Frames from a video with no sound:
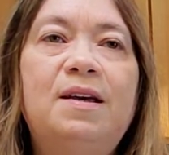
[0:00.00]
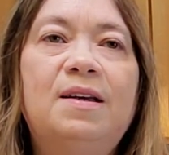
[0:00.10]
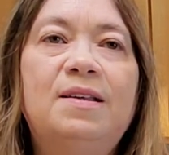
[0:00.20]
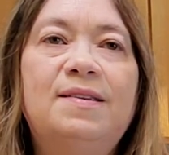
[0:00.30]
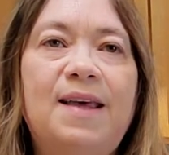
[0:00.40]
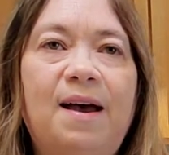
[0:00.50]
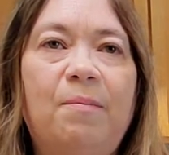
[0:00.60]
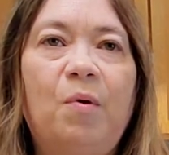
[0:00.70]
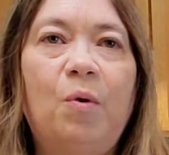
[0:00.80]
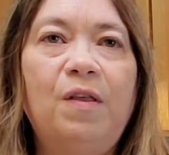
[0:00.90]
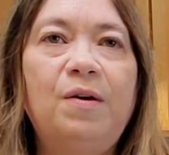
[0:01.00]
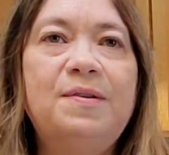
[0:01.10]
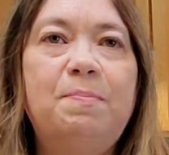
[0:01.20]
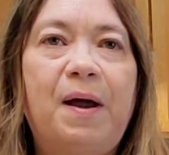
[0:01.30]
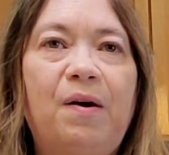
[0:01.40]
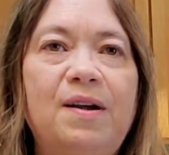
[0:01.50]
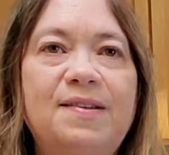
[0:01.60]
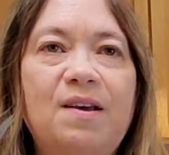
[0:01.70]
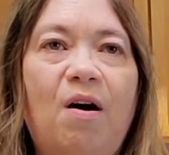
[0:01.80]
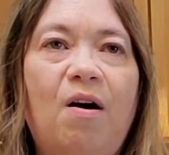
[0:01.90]
Sam, what are those berries
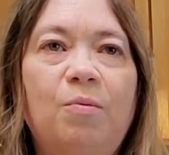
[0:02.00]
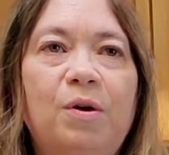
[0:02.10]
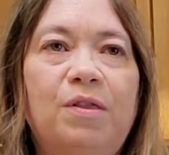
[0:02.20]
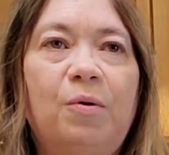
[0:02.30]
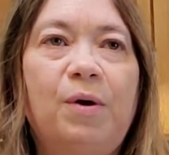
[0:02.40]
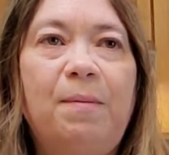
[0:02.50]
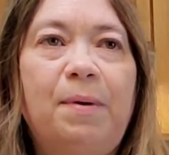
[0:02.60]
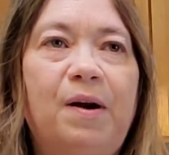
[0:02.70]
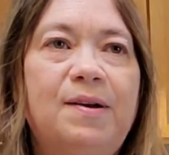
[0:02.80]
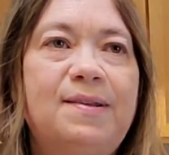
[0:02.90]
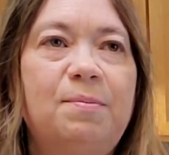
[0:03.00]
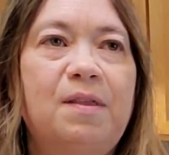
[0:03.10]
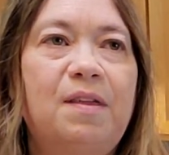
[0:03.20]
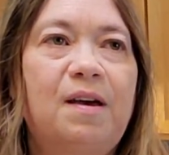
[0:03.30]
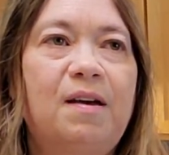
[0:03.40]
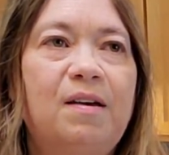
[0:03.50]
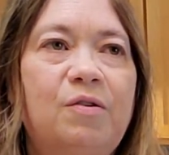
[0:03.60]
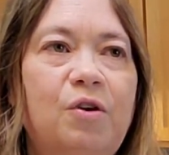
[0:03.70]
called, with the red berries with the